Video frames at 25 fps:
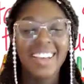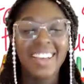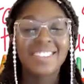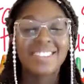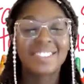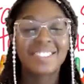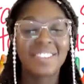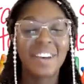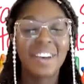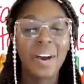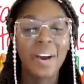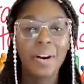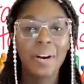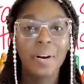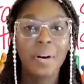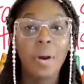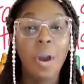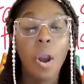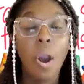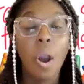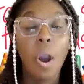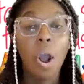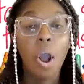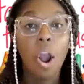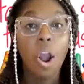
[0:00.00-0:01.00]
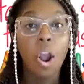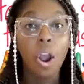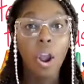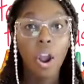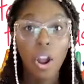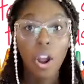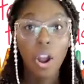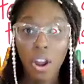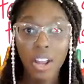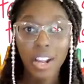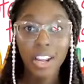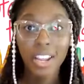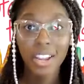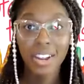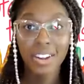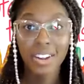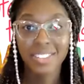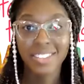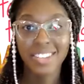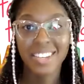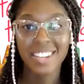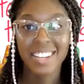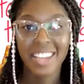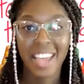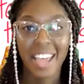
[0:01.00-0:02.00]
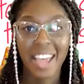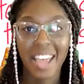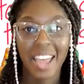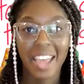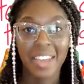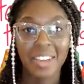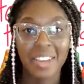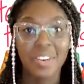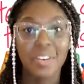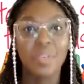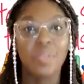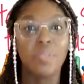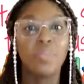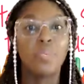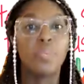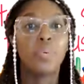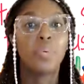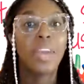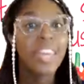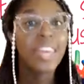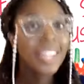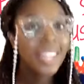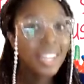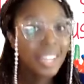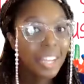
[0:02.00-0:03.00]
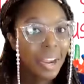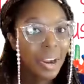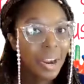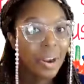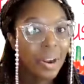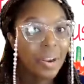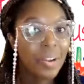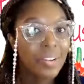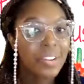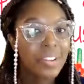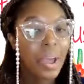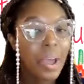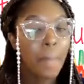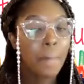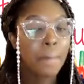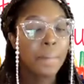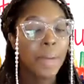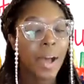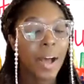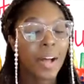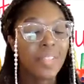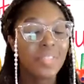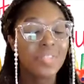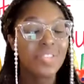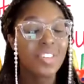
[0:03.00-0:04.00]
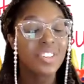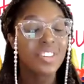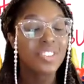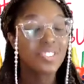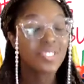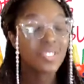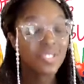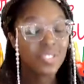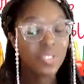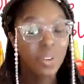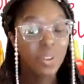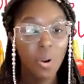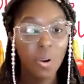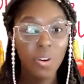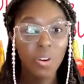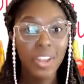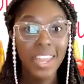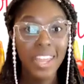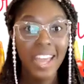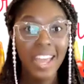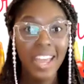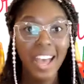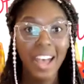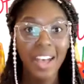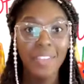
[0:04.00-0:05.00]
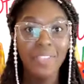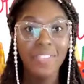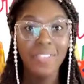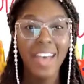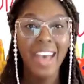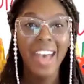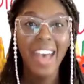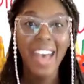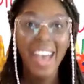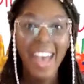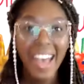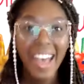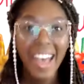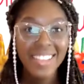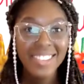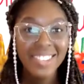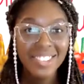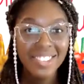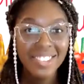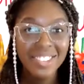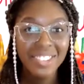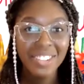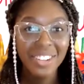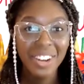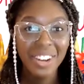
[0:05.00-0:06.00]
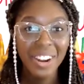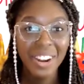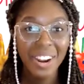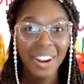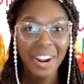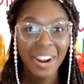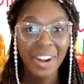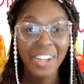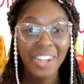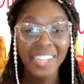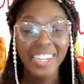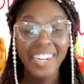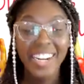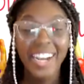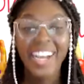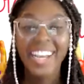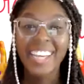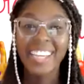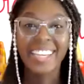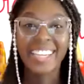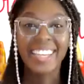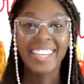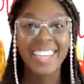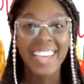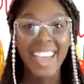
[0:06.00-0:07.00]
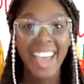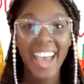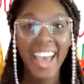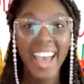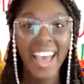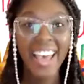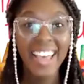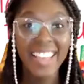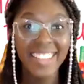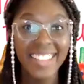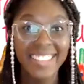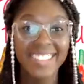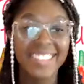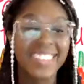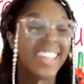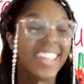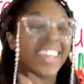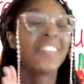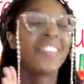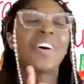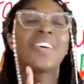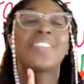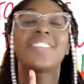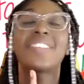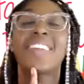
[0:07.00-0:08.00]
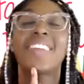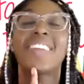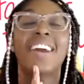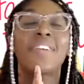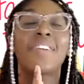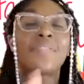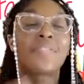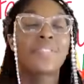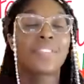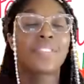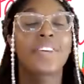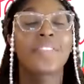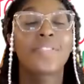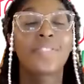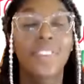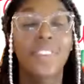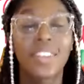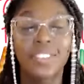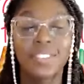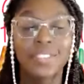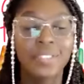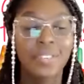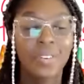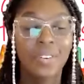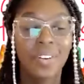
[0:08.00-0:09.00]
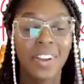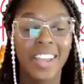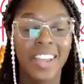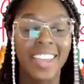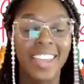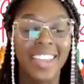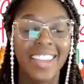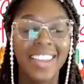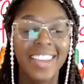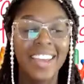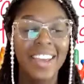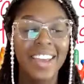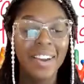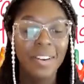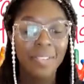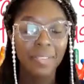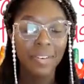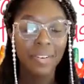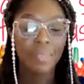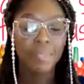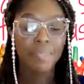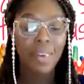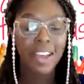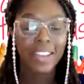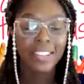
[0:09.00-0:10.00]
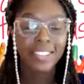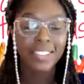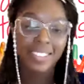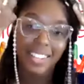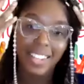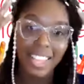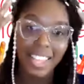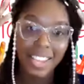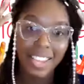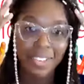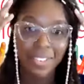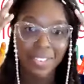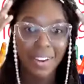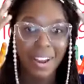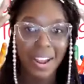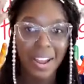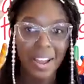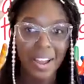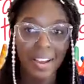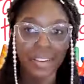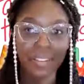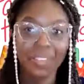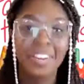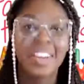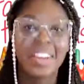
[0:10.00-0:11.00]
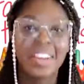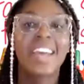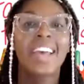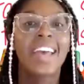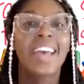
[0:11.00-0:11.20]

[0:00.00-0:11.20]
So, earlier today, we learned about the story of Esther. Yes, it wasn't that a really fun story with my silly crown?